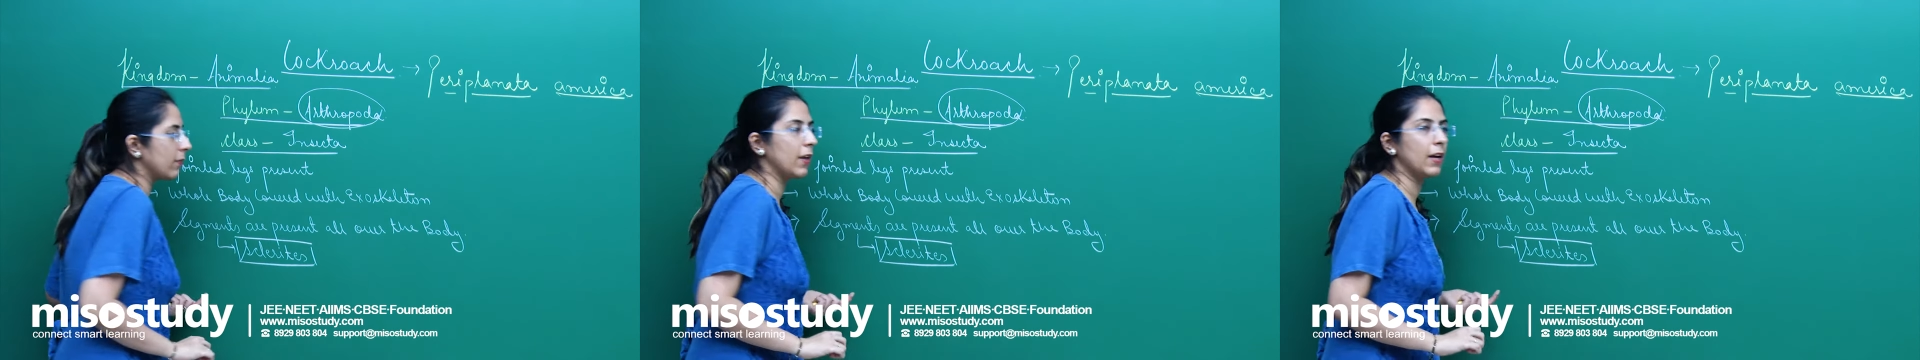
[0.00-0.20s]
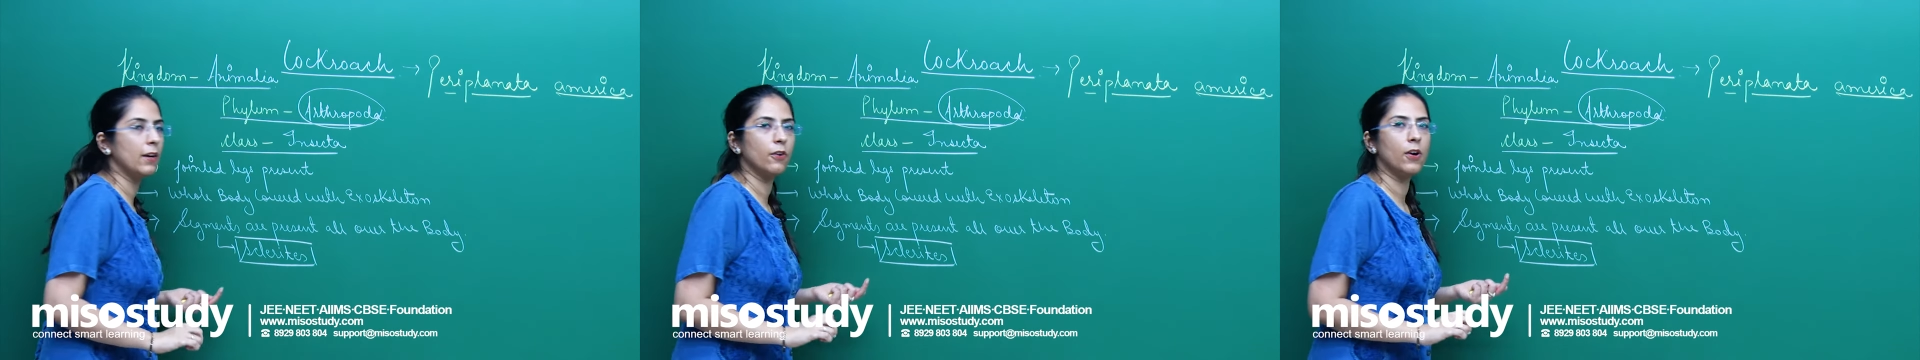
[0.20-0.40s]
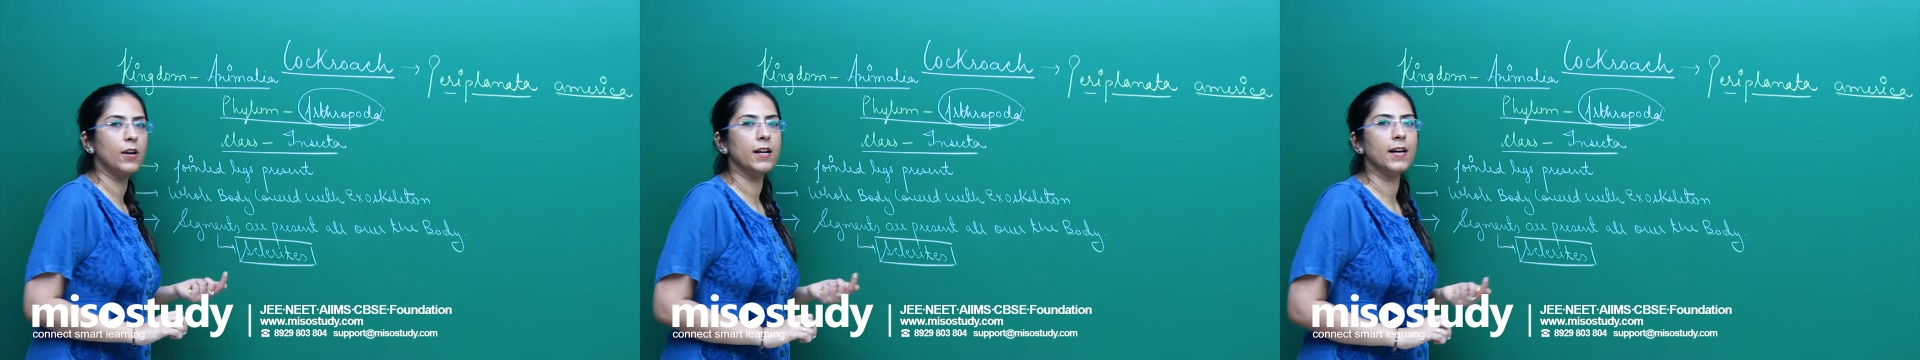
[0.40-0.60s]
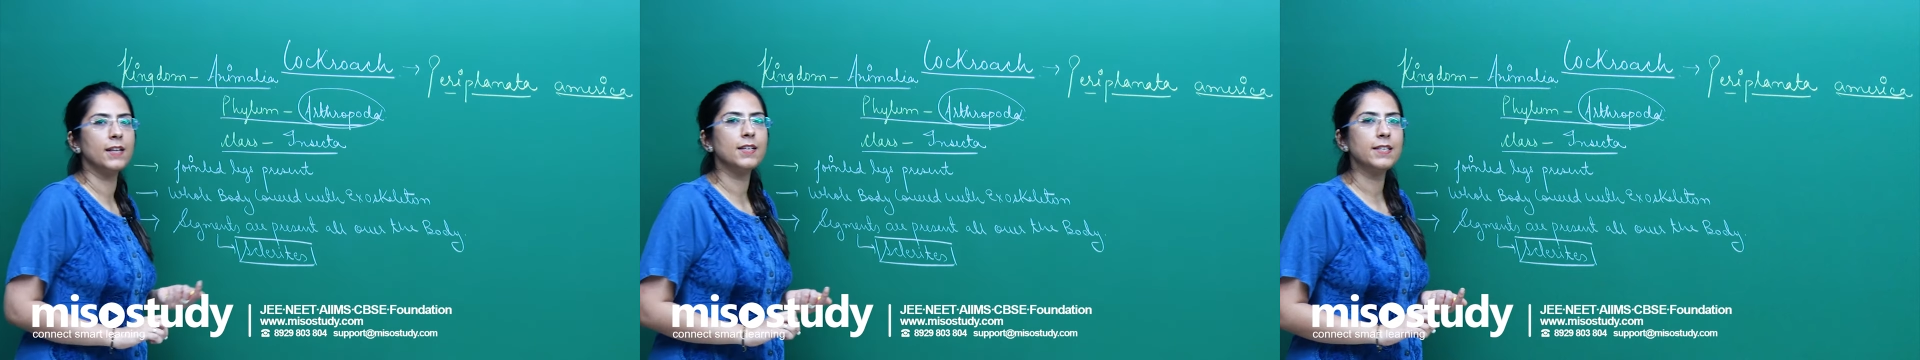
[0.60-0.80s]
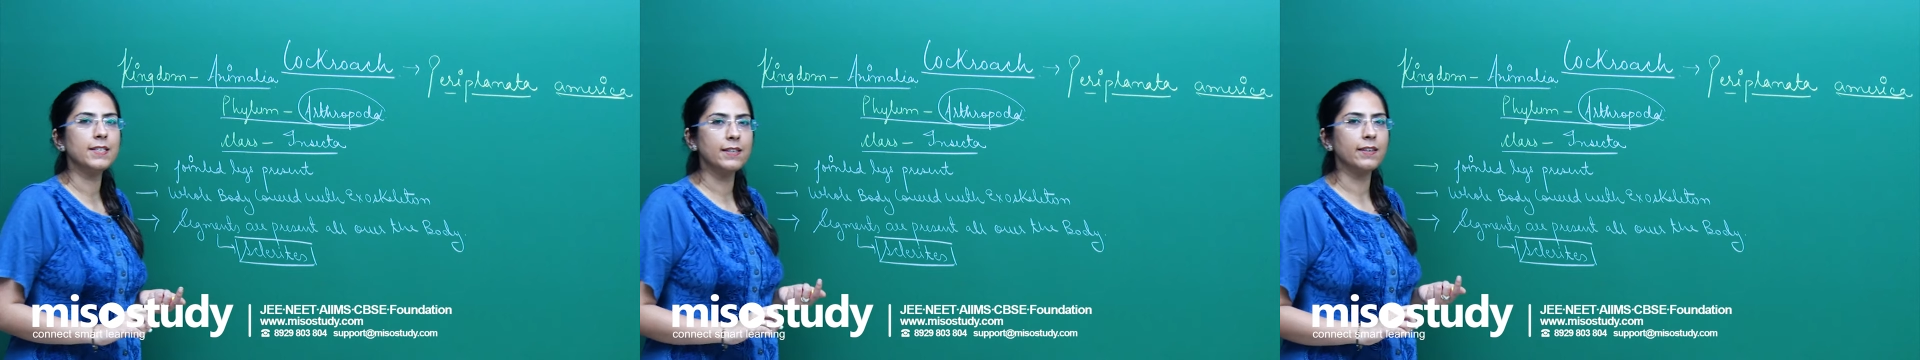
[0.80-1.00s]
They are called
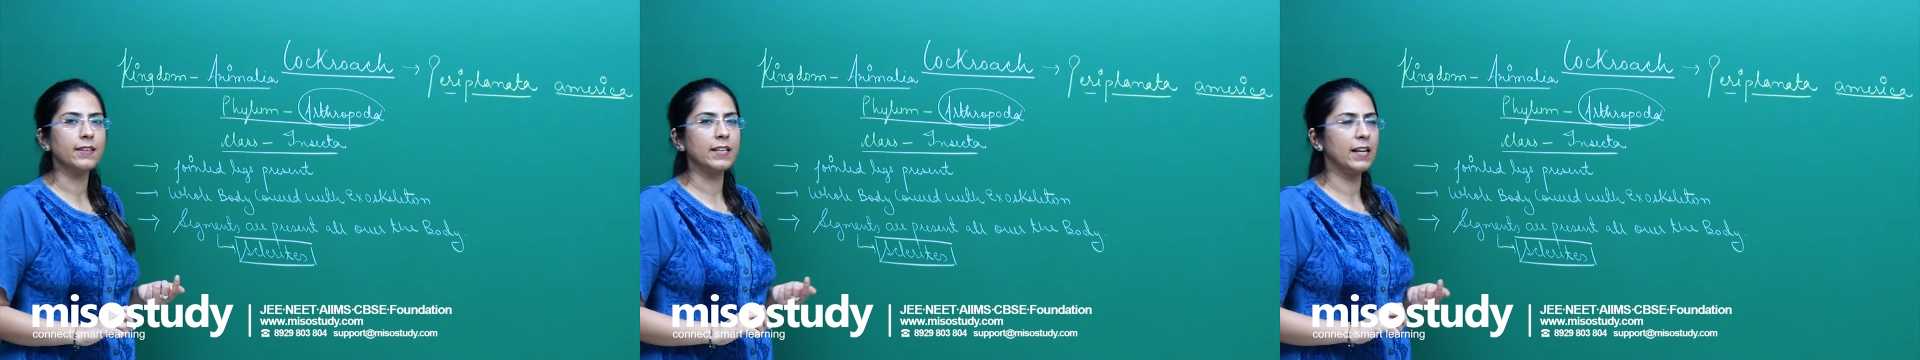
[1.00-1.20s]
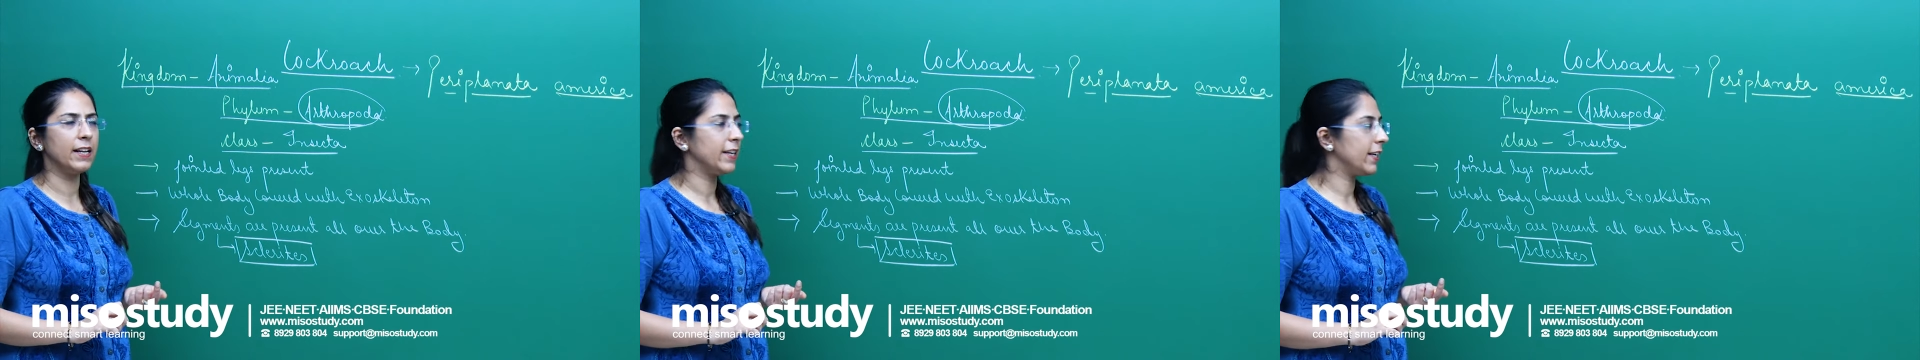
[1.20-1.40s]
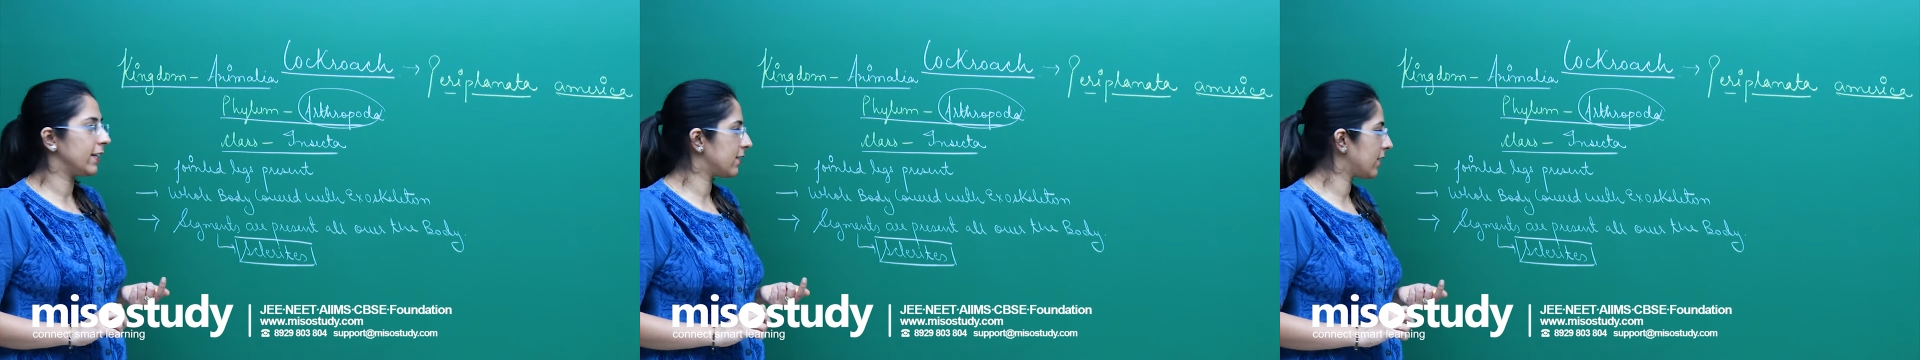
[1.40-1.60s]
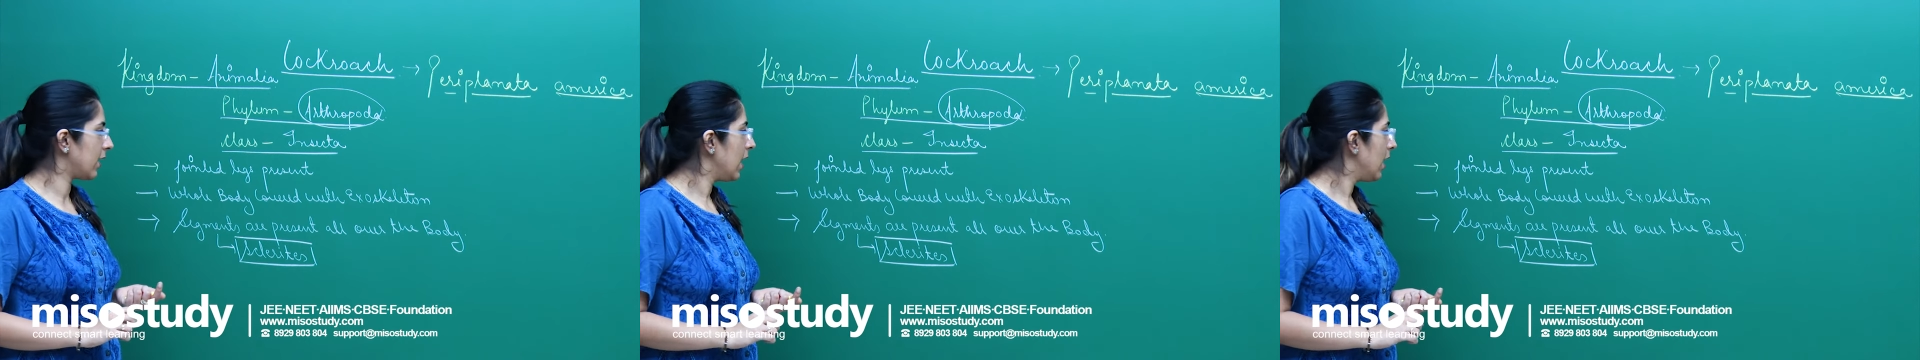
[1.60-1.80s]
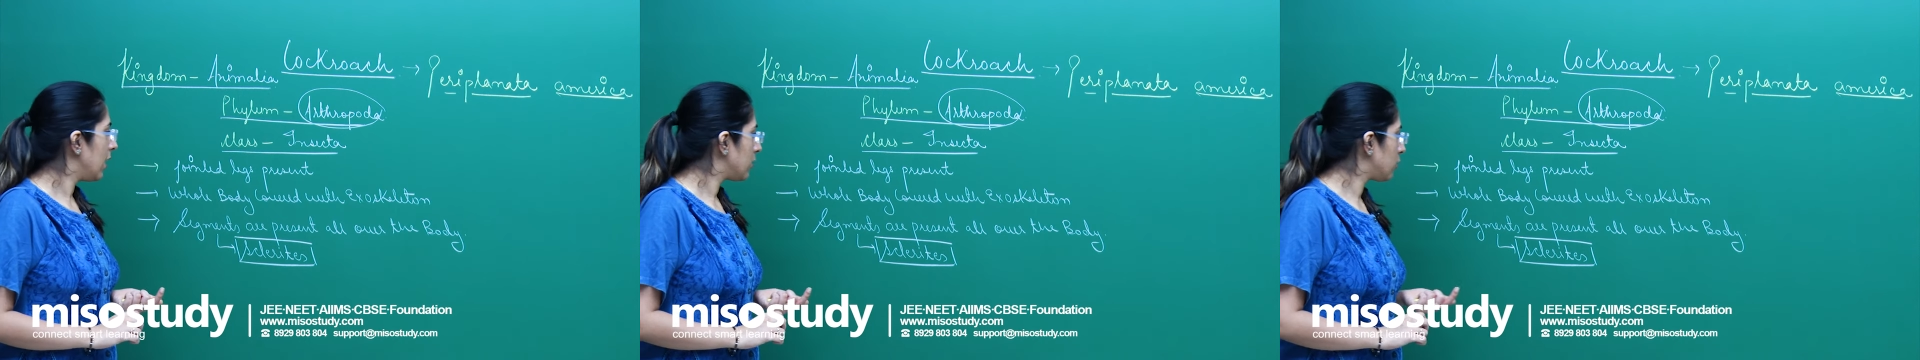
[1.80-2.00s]
as sclerites.
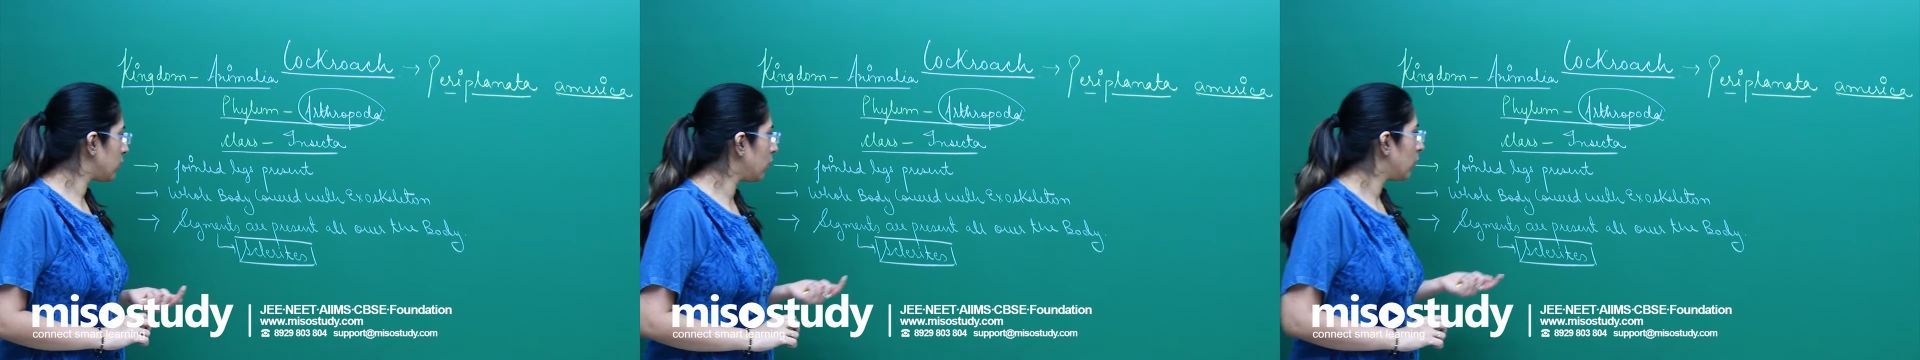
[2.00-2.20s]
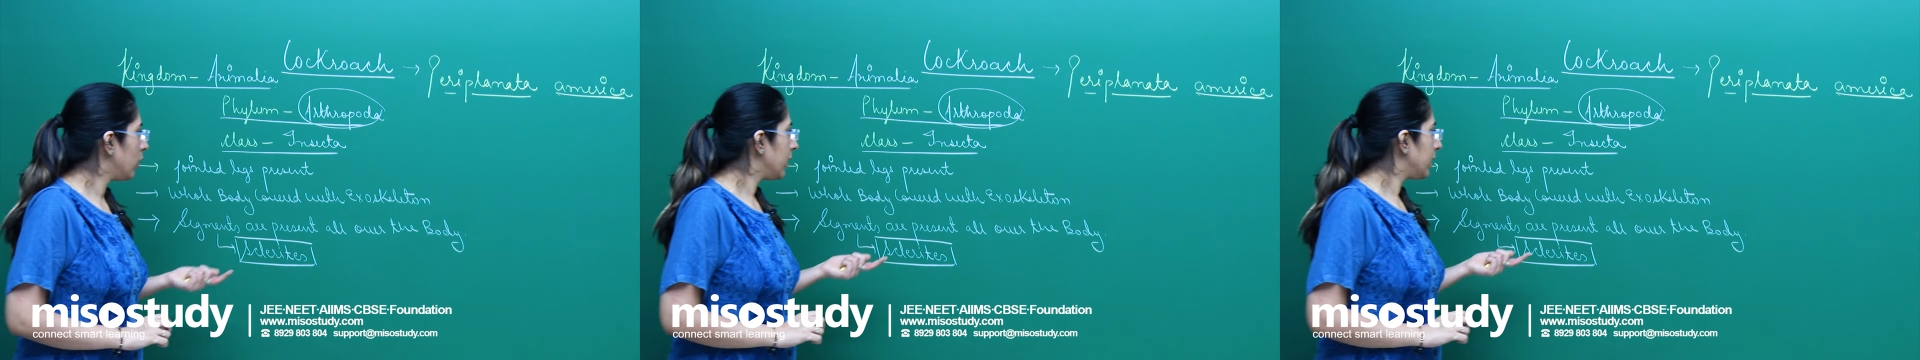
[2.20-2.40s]
So,